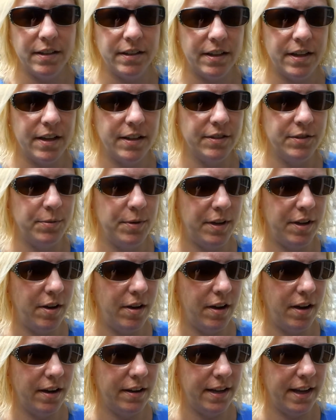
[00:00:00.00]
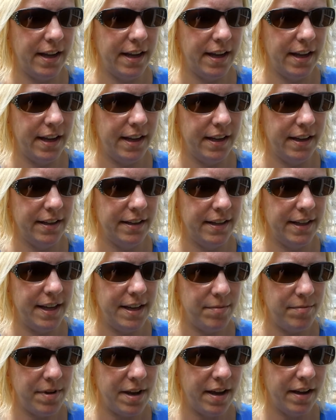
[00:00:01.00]
because we got a
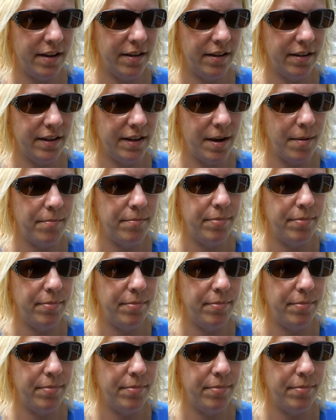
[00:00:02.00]
email a